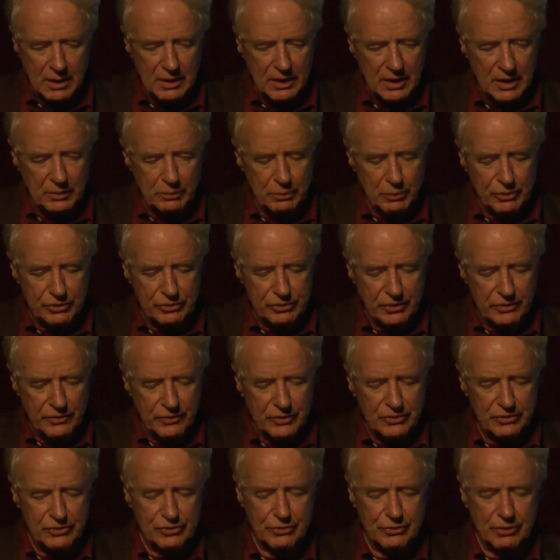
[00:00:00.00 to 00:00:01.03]
It was in
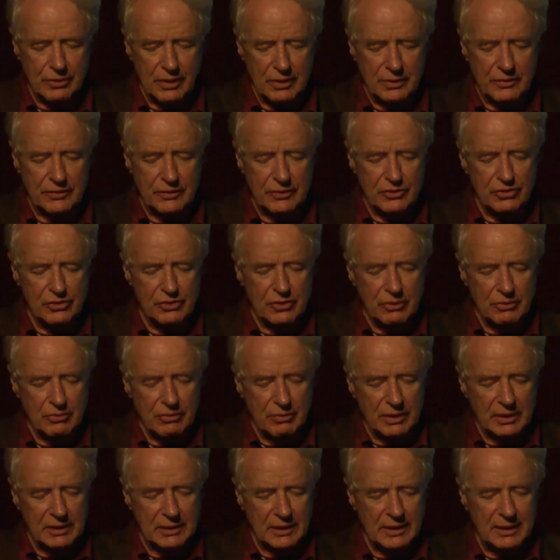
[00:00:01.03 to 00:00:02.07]
this strike that she
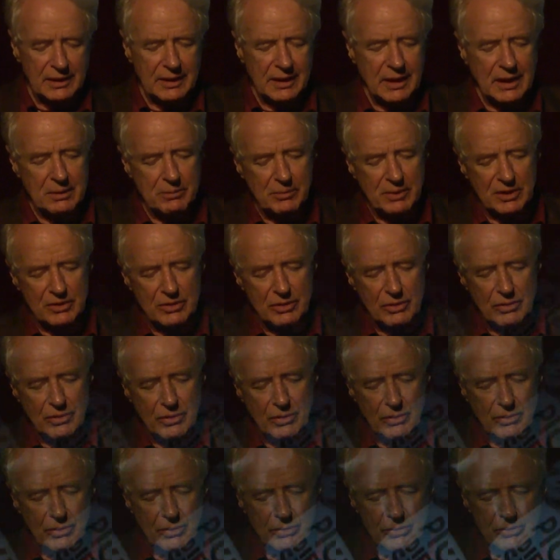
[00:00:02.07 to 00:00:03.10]
really came into her
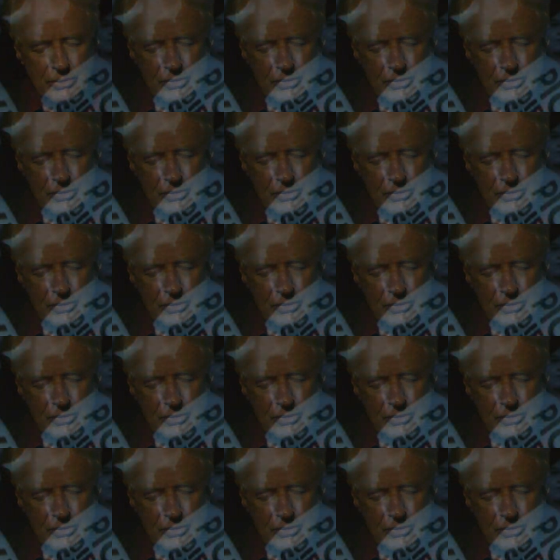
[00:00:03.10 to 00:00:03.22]
own